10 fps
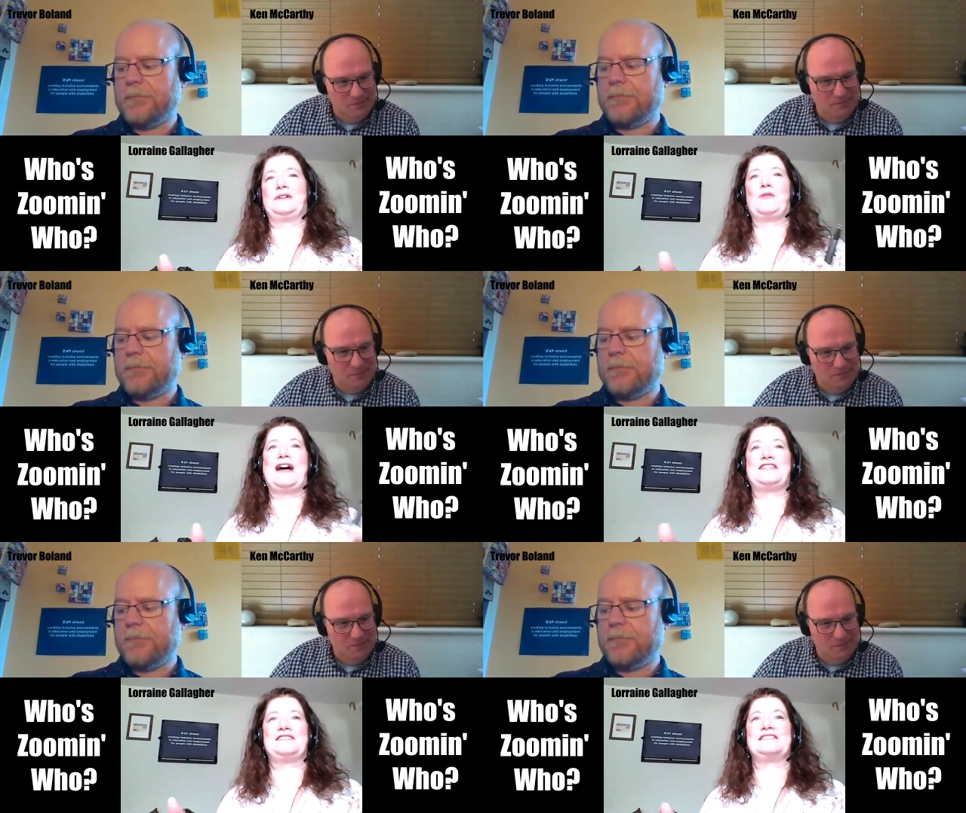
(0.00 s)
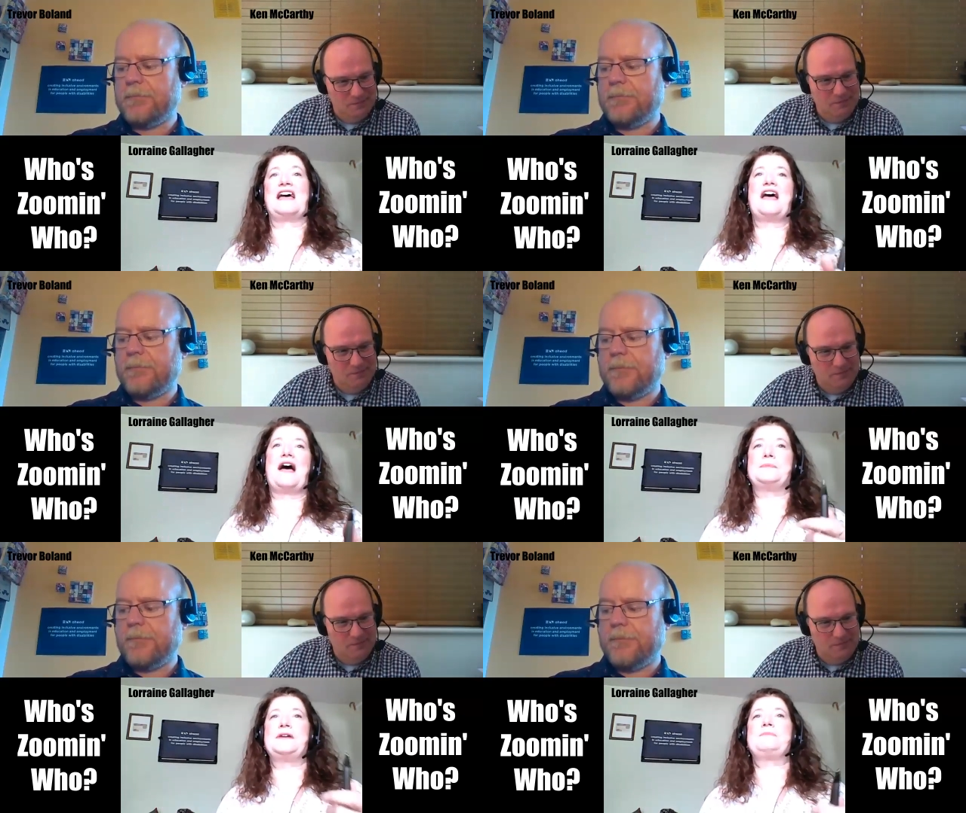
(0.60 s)
Speaker 1: questions,
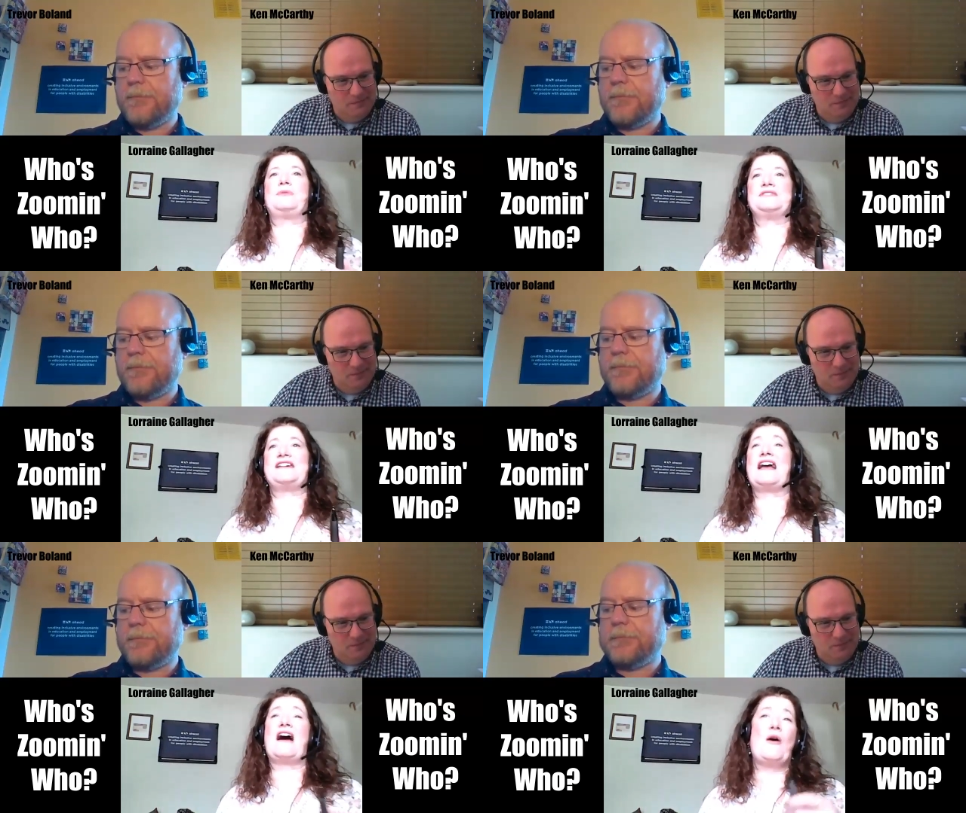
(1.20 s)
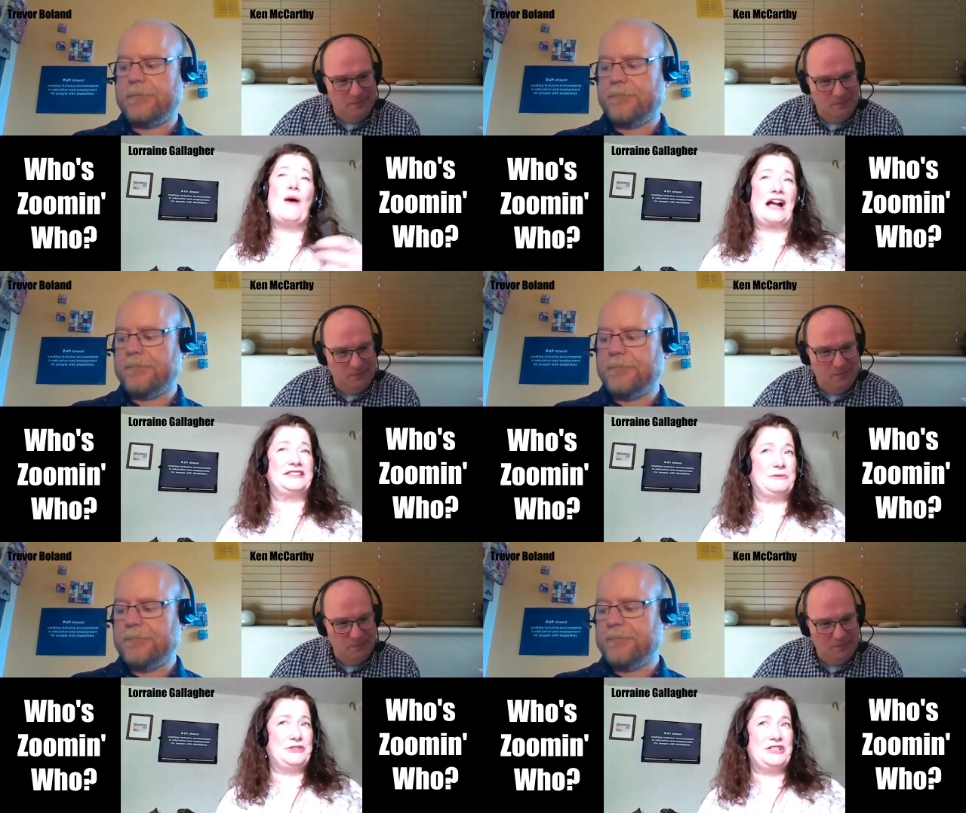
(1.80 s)
and people would say, "Oh,
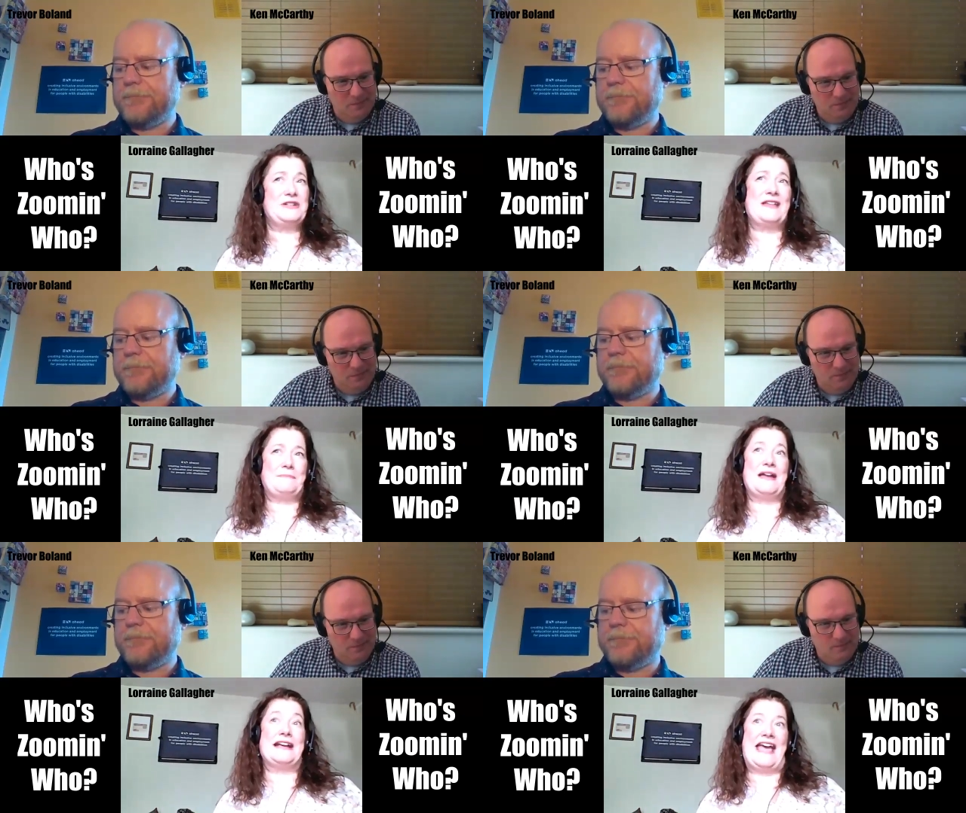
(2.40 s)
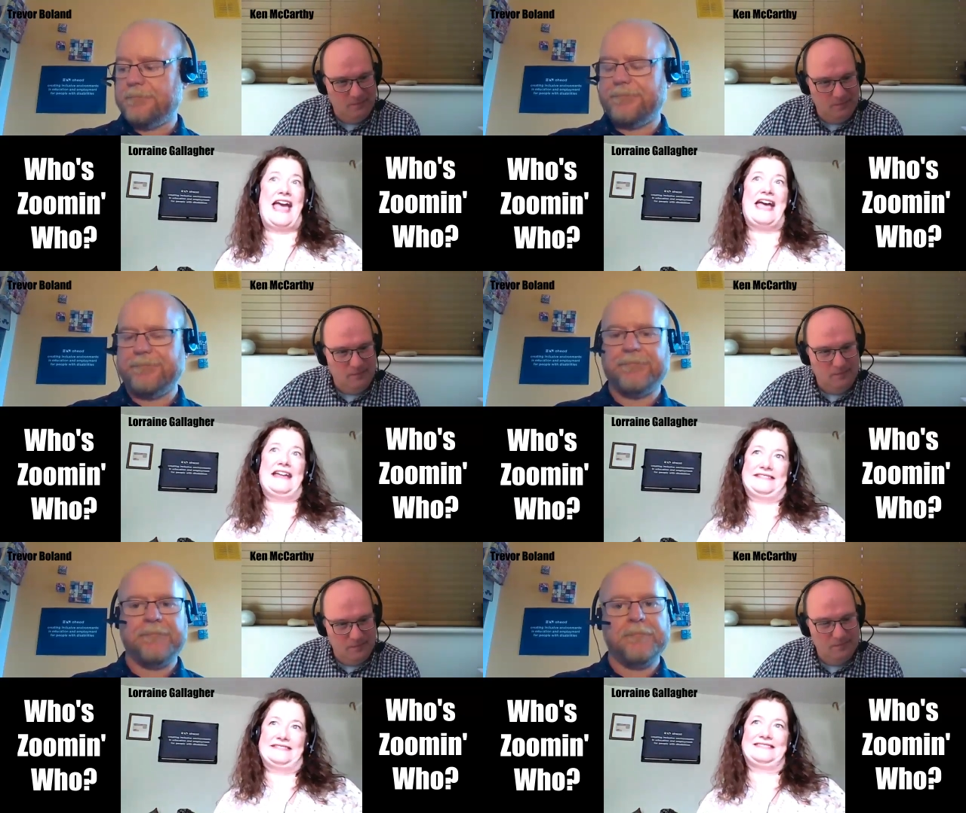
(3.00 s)
actually, would you do that bit
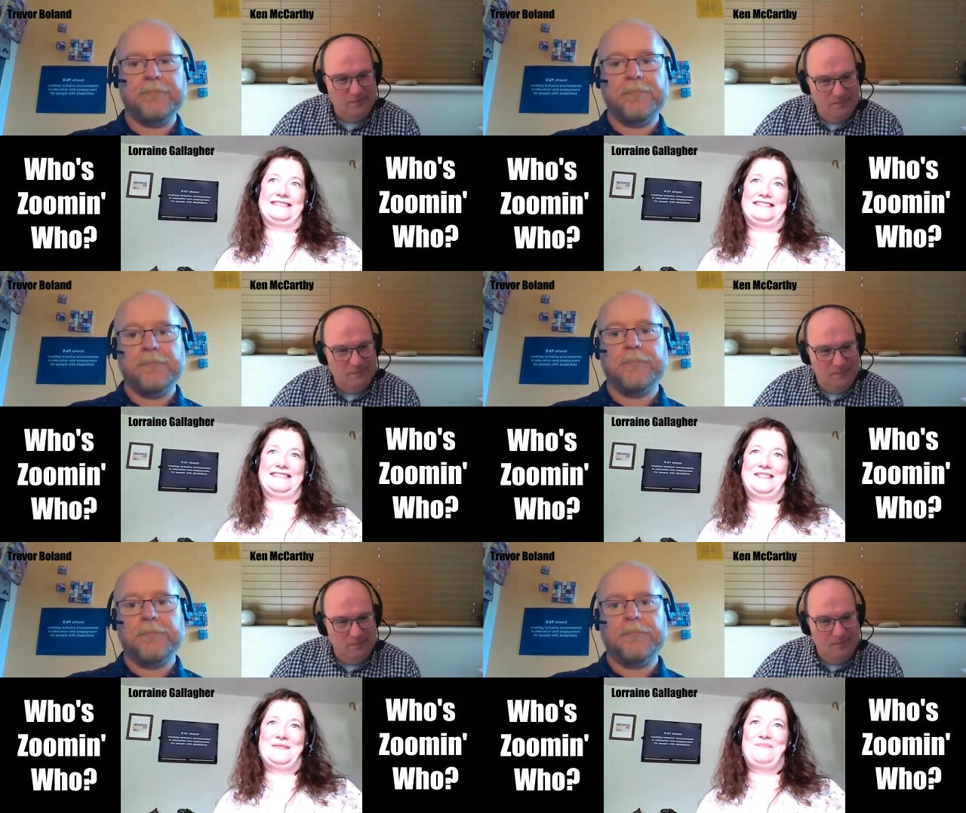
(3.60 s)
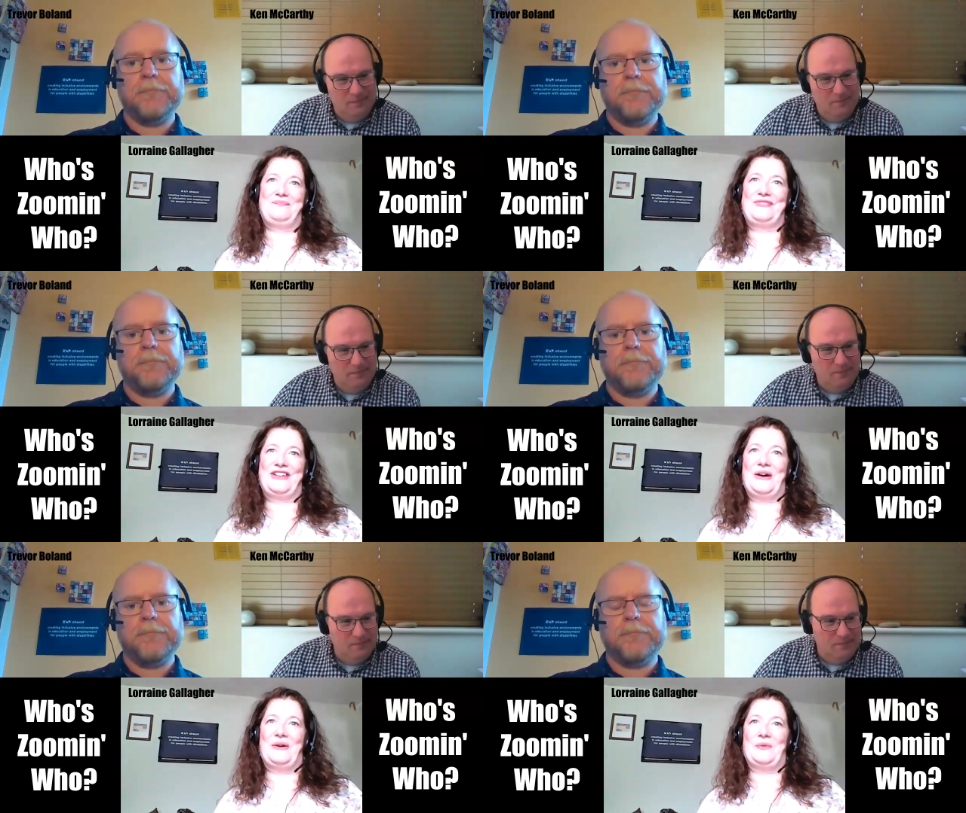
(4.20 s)
again?" you
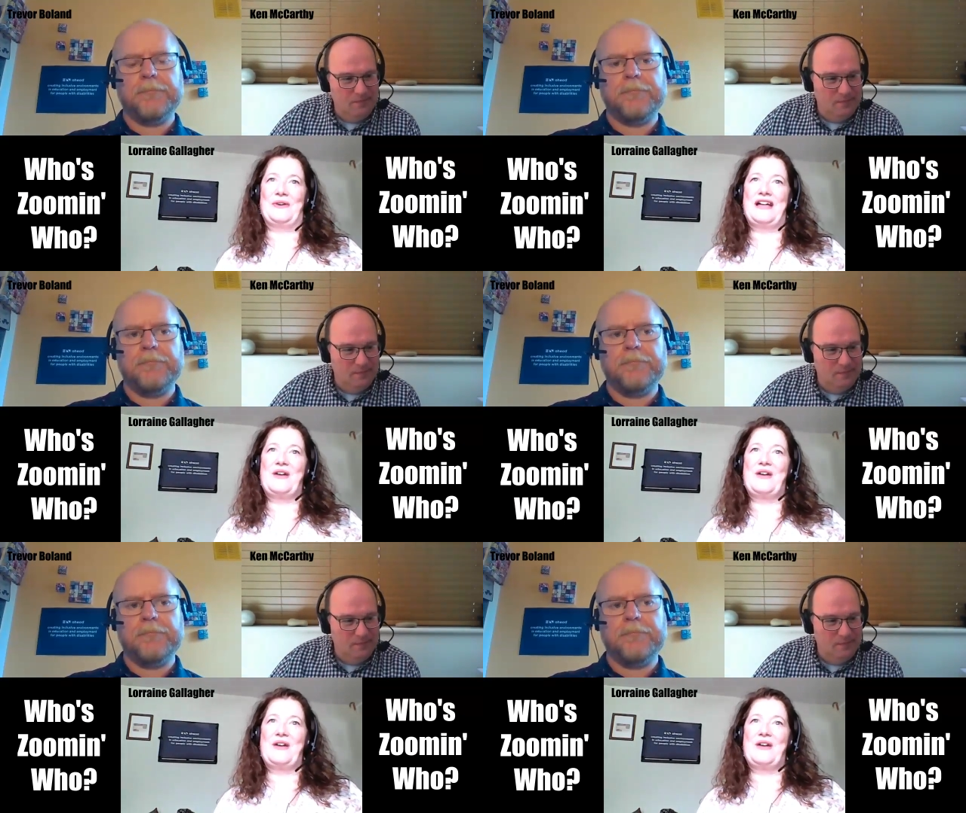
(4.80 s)
know, mm.